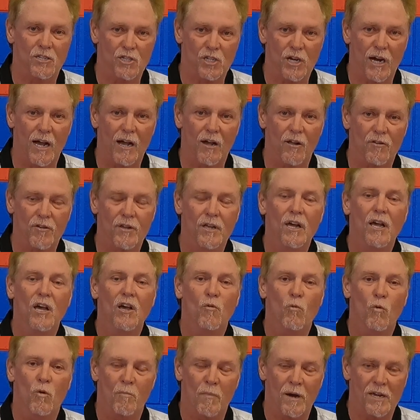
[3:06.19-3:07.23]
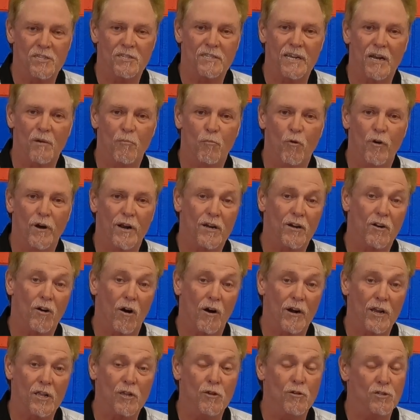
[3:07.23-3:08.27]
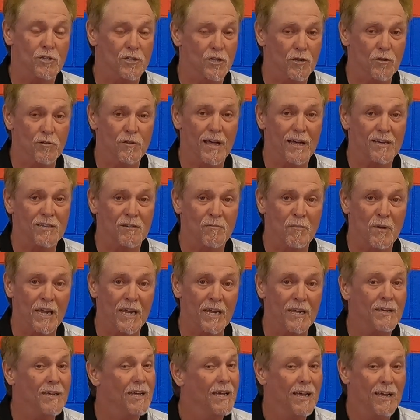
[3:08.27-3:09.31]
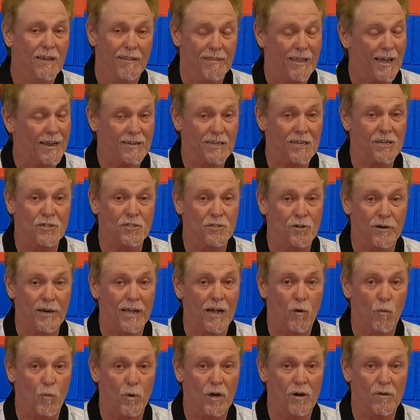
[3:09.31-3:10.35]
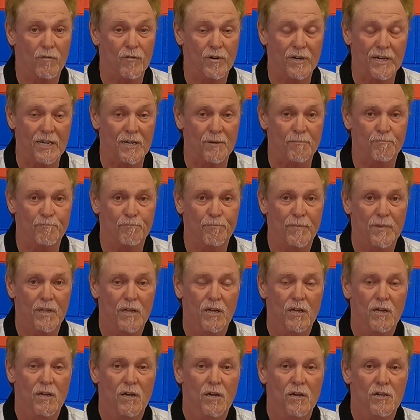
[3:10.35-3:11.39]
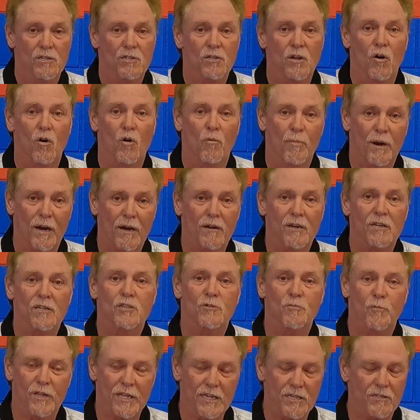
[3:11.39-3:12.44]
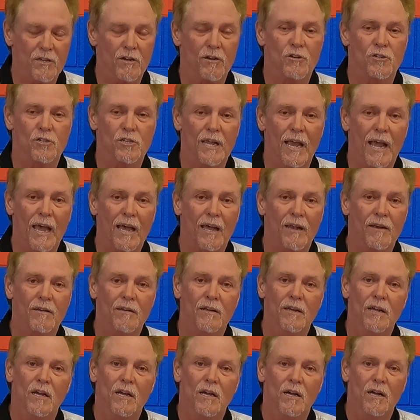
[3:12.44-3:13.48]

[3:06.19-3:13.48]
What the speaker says: as a child, when my state-appointed guardian used to do that to me, that didn't turn out well for him. So parents, please understand,